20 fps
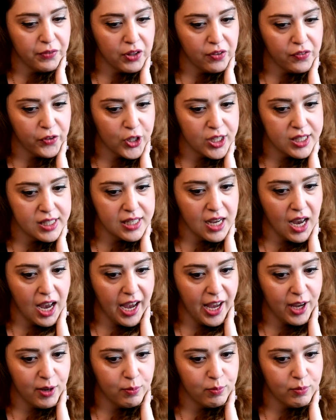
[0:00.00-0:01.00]
for the first
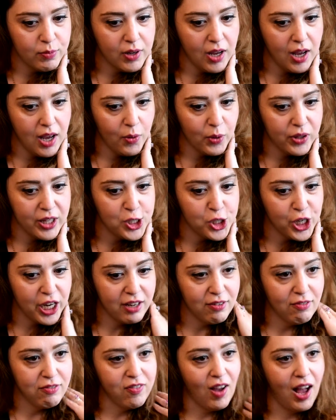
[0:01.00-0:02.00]
time with a
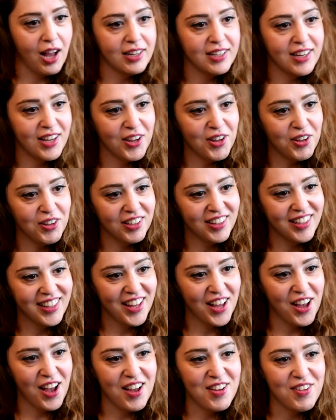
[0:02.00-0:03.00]
Jane Fonda
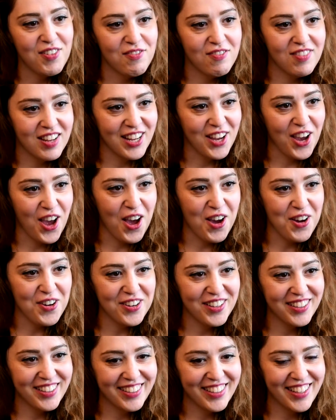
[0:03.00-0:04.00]

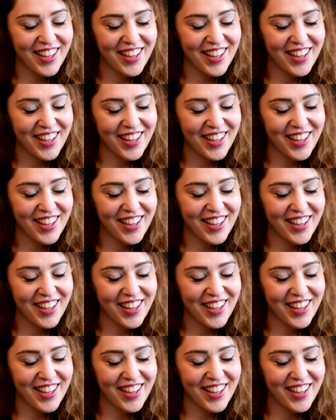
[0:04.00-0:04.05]
video.